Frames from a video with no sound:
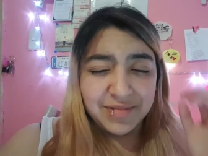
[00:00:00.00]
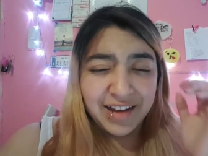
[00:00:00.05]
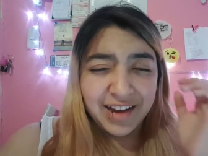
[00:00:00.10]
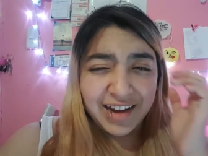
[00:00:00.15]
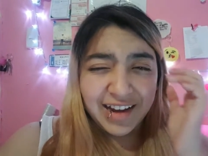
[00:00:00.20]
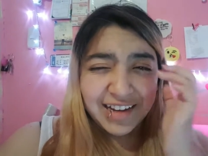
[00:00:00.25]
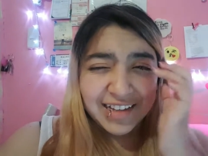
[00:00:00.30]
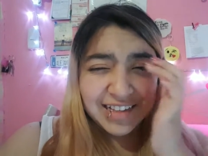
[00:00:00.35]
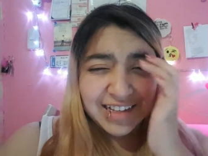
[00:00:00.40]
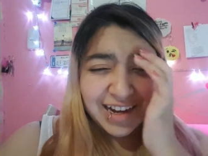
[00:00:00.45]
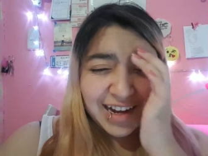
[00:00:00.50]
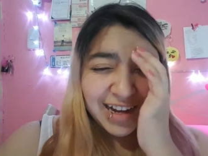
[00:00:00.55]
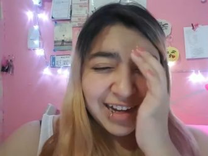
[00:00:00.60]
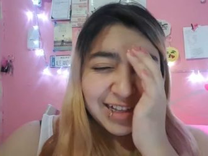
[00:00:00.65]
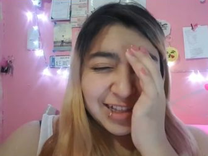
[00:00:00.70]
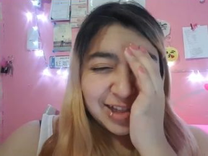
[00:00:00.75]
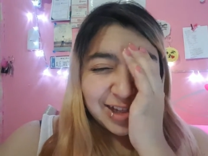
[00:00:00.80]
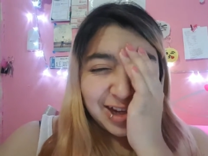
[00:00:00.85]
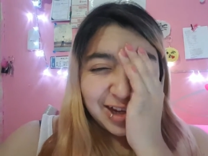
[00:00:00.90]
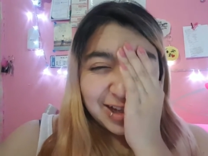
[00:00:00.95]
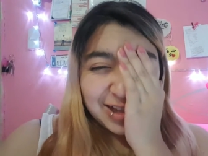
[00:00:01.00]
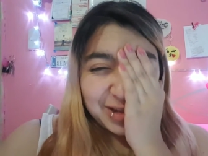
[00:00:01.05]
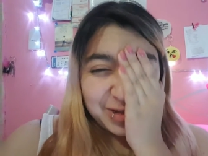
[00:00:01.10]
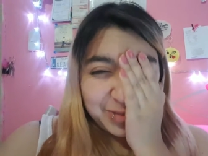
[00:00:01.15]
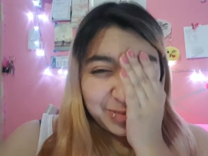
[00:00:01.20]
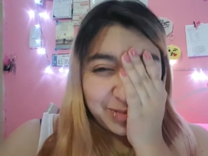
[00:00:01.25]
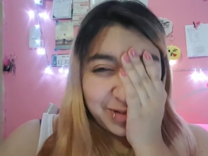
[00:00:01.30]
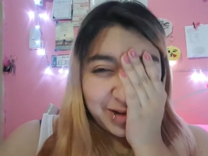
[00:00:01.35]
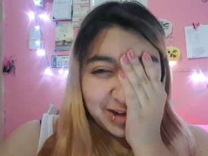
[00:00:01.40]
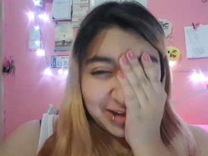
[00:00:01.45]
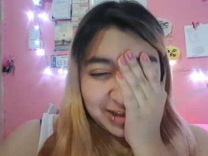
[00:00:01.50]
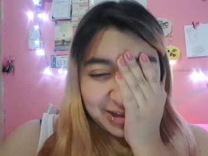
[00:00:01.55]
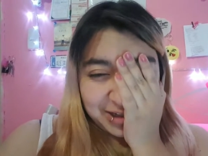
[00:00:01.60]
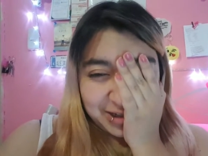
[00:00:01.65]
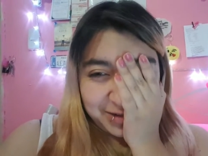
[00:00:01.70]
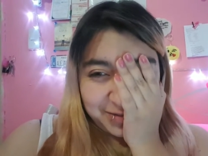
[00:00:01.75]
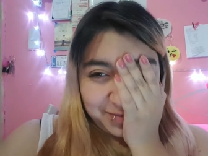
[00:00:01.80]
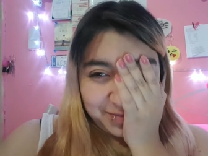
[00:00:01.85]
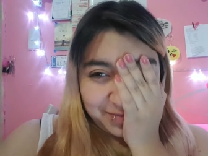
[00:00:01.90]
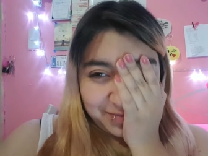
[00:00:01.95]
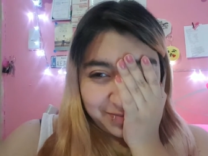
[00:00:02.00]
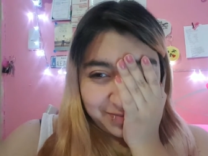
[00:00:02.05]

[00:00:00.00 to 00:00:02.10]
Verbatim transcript: And I talk too much.